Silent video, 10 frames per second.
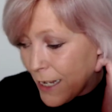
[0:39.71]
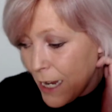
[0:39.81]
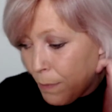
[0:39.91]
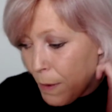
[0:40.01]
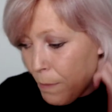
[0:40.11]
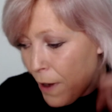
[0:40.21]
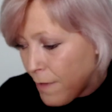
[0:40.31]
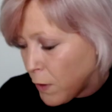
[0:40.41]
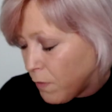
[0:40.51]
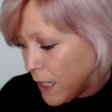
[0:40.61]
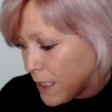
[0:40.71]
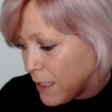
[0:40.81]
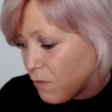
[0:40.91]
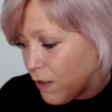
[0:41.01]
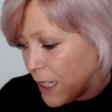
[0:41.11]
Keeping private
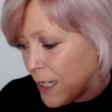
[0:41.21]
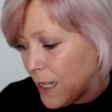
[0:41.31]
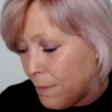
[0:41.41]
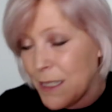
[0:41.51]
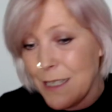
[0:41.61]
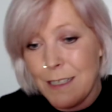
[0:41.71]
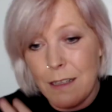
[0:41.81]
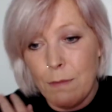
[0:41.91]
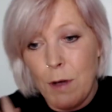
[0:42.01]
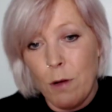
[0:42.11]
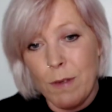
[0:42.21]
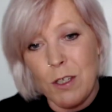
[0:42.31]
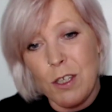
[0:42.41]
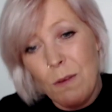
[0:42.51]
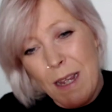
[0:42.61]
readings really limited at the
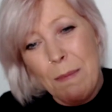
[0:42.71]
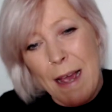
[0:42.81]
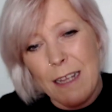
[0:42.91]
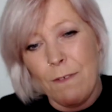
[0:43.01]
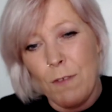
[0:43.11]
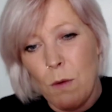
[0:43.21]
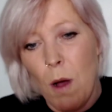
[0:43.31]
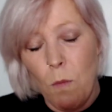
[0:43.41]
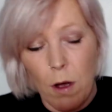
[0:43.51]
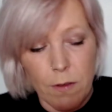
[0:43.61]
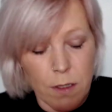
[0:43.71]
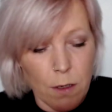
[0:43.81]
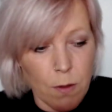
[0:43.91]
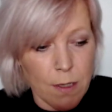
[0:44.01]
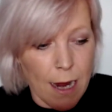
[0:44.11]
moment. Do email if you want one,
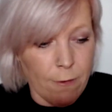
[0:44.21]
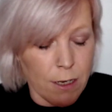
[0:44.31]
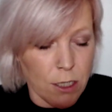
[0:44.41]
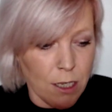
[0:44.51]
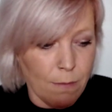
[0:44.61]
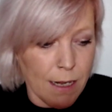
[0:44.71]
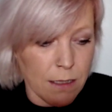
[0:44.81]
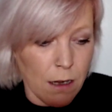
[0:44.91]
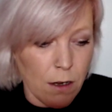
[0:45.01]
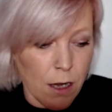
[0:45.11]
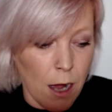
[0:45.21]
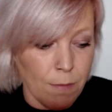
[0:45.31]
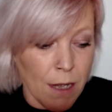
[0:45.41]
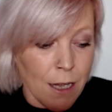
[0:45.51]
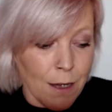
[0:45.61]

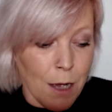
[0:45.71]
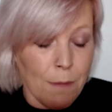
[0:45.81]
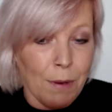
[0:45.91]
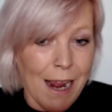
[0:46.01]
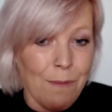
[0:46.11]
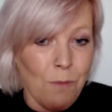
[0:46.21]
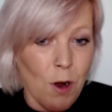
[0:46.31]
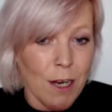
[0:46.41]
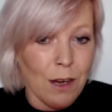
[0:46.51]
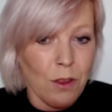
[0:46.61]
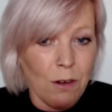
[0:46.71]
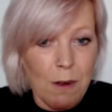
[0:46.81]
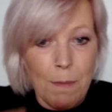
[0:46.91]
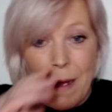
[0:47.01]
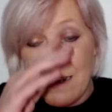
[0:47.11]
soulsiren@gmail.com. But I am working
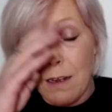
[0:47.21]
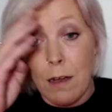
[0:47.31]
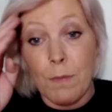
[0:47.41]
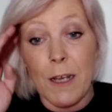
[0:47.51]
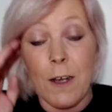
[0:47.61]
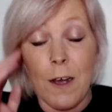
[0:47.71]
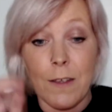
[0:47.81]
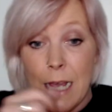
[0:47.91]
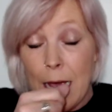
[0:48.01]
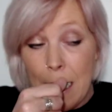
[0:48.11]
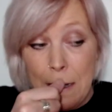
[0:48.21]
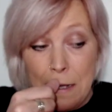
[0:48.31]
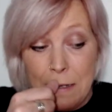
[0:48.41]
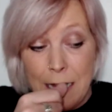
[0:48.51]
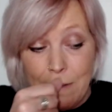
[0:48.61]
through a backlog because,
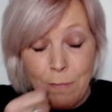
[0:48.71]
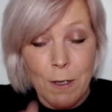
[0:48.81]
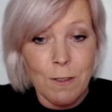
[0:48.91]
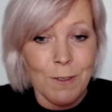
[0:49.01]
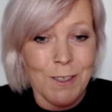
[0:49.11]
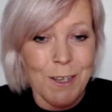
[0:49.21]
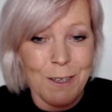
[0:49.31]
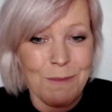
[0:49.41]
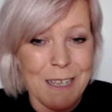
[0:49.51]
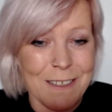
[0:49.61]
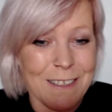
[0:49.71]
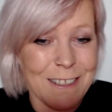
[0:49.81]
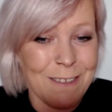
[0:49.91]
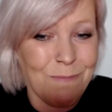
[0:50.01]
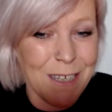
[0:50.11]
yeah, personal
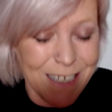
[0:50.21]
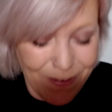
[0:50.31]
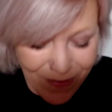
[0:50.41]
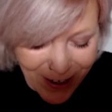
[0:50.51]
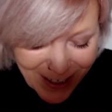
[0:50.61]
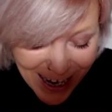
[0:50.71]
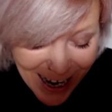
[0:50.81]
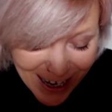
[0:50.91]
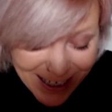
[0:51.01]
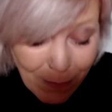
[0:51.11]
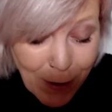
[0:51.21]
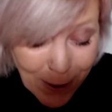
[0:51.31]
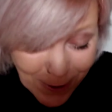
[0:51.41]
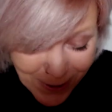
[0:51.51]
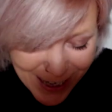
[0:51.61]
circumstances have been different,
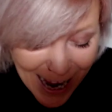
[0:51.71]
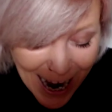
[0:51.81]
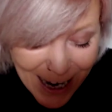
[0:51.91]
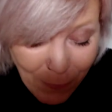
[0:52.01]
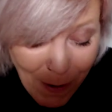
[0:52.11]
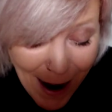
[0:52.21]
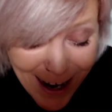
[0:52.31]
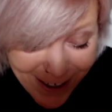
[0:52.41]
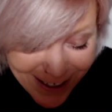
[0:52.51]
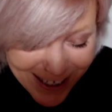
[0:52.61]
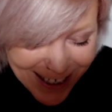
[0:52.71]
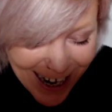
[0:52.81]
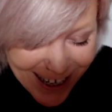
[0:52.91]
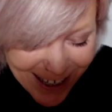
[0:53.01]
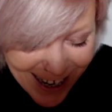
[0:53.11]
difficult. And if you are new to the
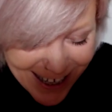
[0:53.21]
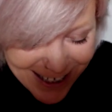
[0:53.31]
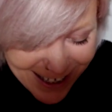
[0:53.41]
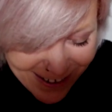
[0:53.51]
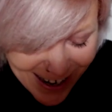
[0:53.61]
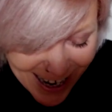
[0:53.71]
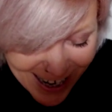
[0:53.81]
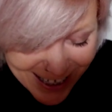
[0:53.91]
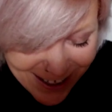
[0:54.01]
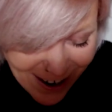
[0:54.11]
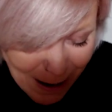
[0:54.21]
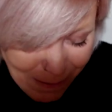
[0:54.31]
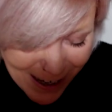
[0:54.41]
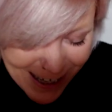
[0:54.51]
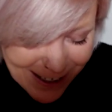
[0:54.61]
channel and you do enjoy
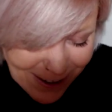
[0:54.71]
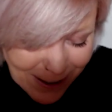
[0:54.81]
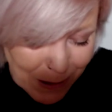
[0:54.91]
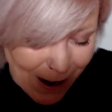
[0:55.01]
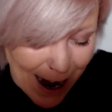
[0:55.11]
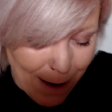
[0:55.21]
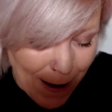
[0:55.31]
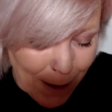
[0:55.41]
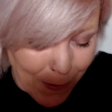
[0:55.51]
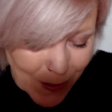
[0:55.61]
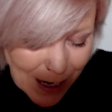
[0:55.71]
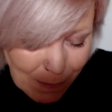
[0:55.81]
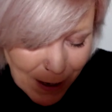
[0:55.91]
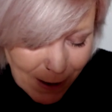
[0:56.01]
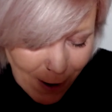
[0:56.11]
it, please do subscribe. Help us
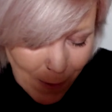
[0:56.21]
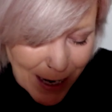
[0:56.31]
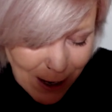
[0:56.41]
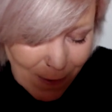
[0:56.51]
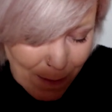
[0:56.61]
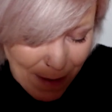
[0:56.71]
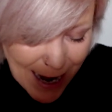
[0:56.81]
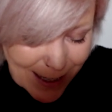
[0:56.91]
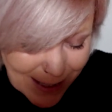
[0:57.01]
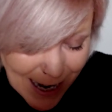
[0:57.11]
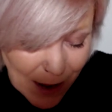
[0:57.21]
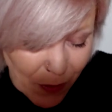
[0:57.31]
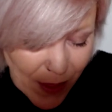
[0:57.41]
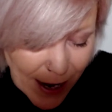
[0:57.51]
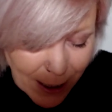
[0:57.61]
keep it growing. You're amazing.
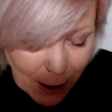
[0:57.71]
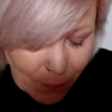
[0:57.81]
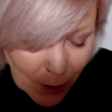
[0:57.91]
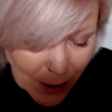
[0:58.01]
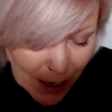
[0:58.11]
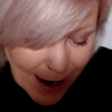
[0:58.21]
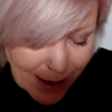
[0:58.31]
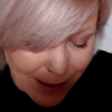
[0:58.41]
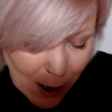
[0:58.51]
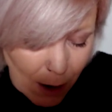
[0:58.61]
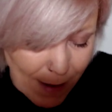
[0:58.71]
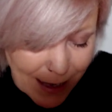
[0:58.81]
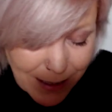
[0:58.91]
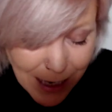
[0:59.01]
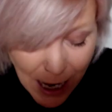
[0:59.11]
And thank you for all your likes,
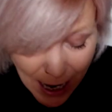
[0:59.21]
comments.